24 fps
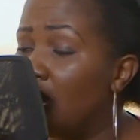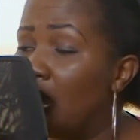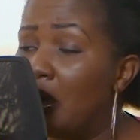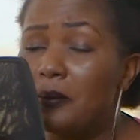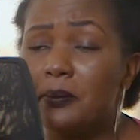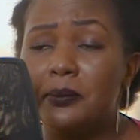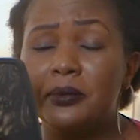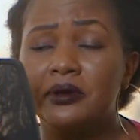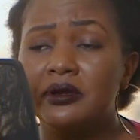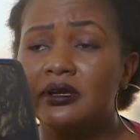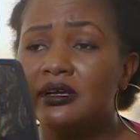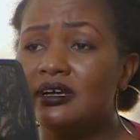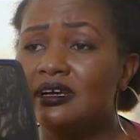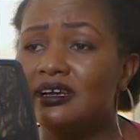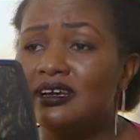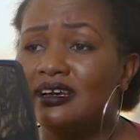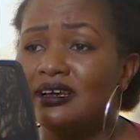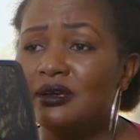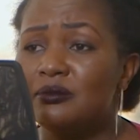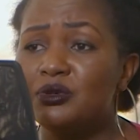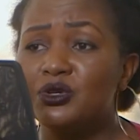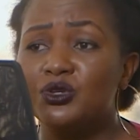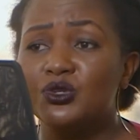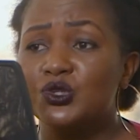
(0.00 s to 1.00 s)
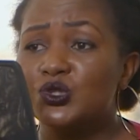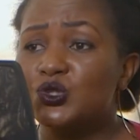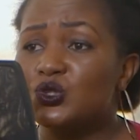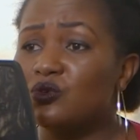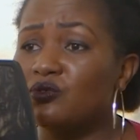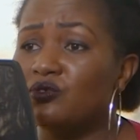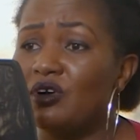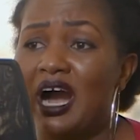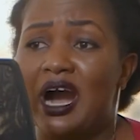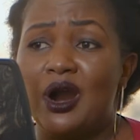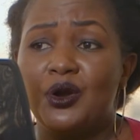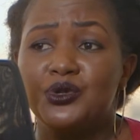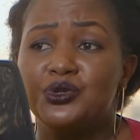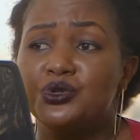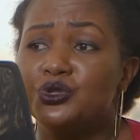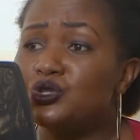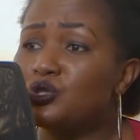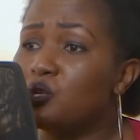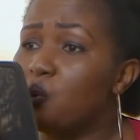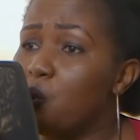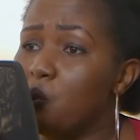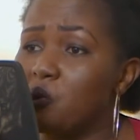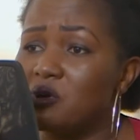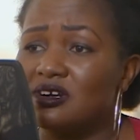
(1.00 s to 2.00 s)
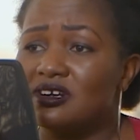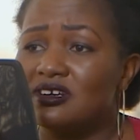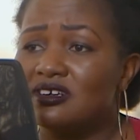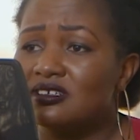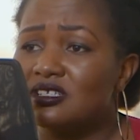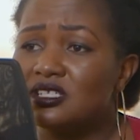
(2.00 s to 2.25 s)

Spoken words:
up because of how you talk.